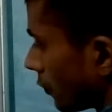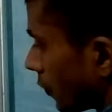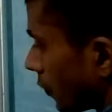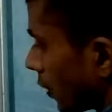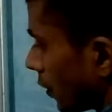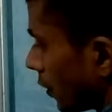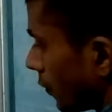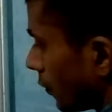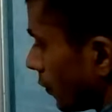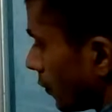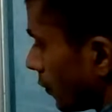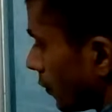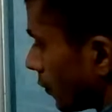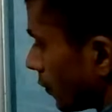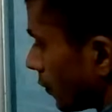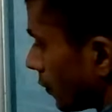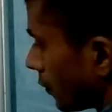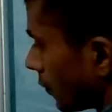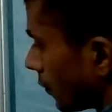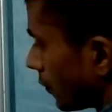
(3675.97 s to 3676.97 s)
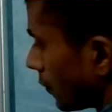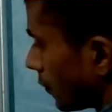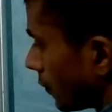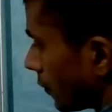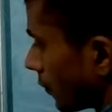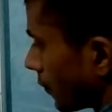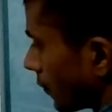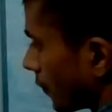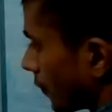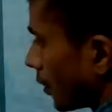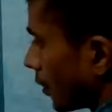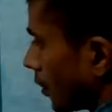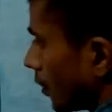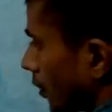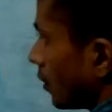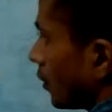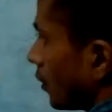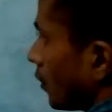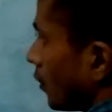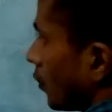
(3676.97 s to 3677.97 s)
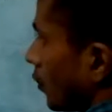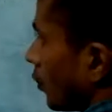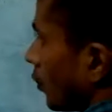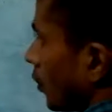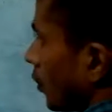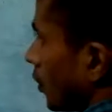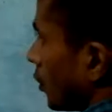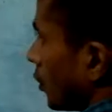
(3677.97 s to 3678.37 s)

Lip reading: 1, 2, 3, 4, 5, 6,